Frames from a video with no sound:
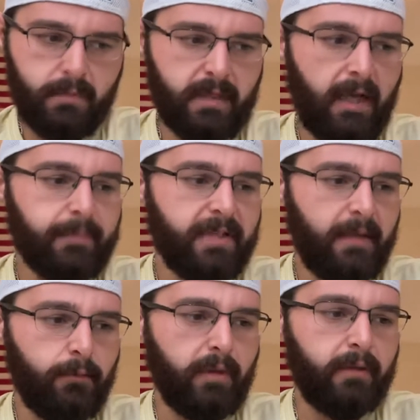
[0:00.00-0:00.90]
top
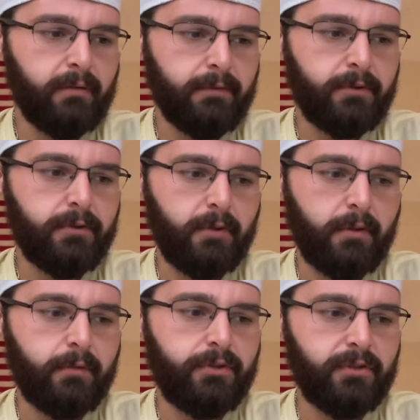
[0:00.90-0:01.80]
10 reels for
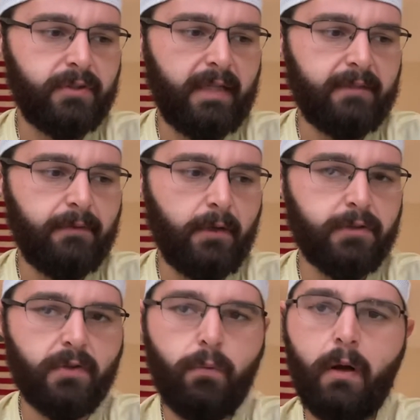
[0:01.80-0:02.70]
sure. Just as far
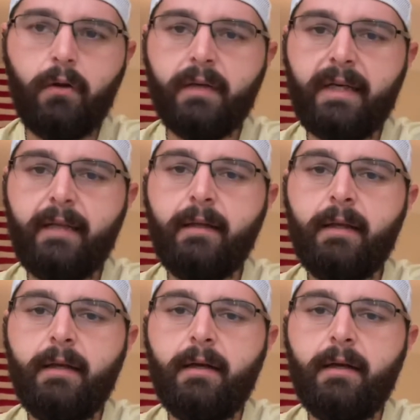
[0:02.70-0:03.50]
as quality,